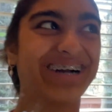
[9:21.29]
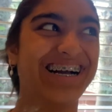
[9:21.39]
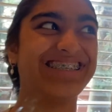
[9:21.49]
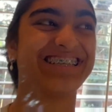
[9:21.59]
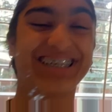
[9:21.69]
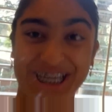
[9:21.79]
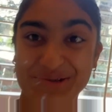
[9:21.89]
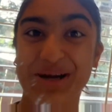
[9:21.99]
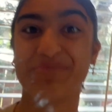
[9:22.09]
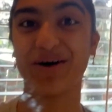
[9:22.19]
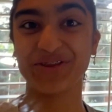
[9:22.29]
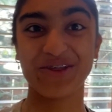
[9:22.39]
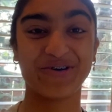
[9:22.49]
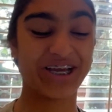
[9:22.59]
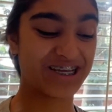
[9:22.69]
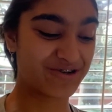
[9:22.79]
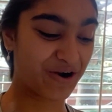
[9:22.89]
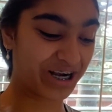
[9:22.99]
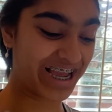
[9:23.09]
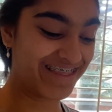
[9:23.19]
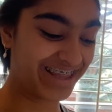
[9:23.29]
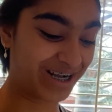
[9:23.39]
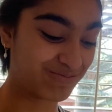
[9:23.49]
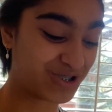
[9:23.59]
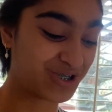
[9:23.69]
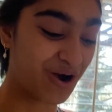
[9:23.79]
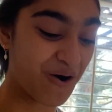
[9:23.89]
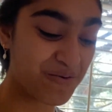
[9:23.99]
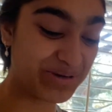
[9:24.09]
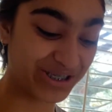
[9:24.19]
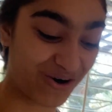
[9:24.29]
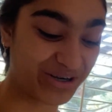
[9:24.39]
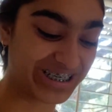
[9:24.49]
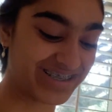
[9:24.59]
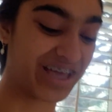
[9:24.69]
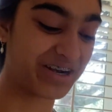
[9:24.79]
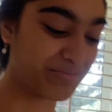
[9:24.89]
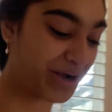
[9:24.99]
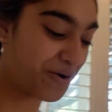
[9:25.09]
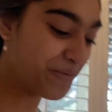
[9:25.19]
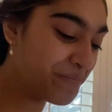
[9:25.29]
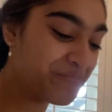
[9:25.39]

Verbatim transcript: guys, guess what I bought the other day at Target that I'm so beyond excited about?